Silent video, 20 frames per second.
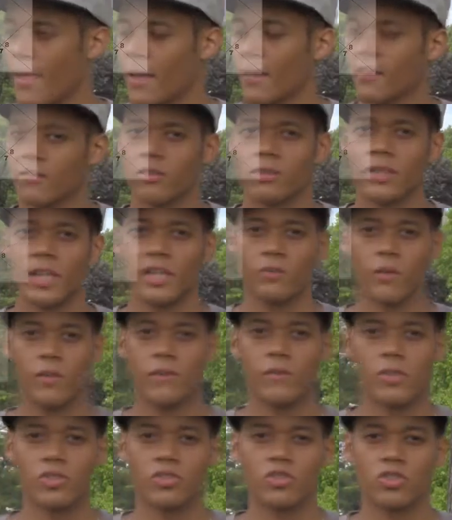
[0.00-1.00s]
So that's
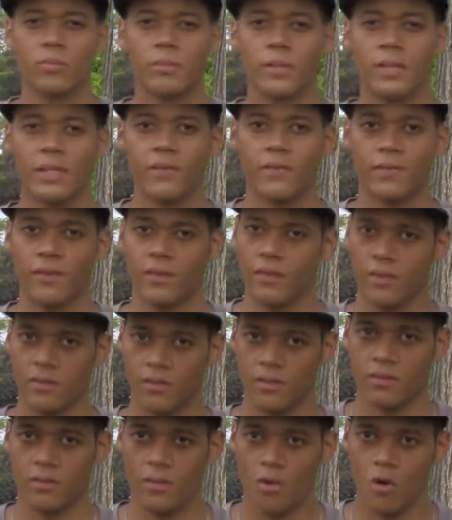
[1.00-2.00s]
what functional malefic
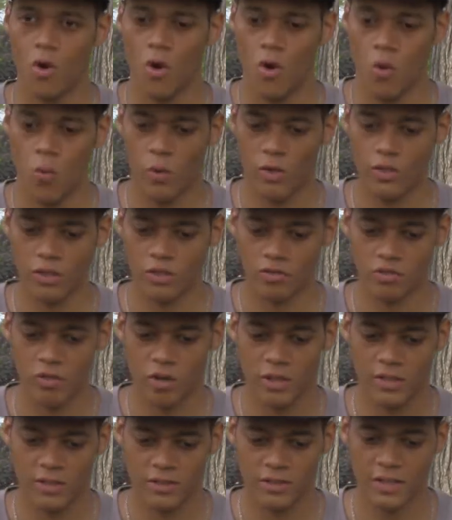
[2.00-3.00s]
is. When the
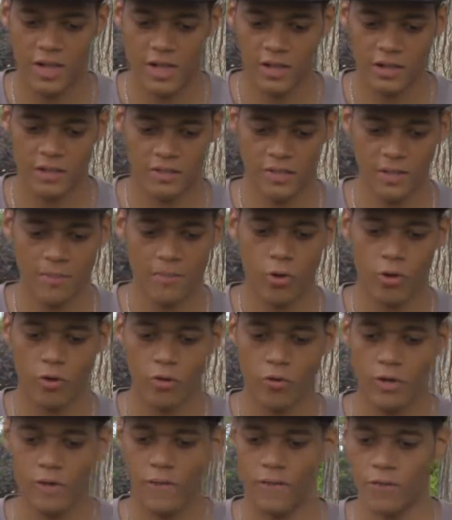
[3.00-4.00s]
strongest sign, let's say
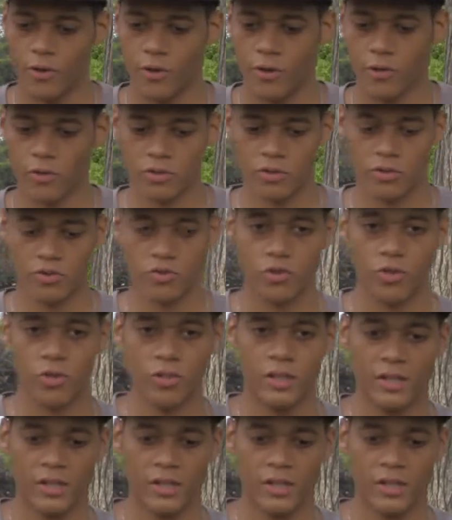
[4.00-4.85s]
Mercury, Virgo, is controlling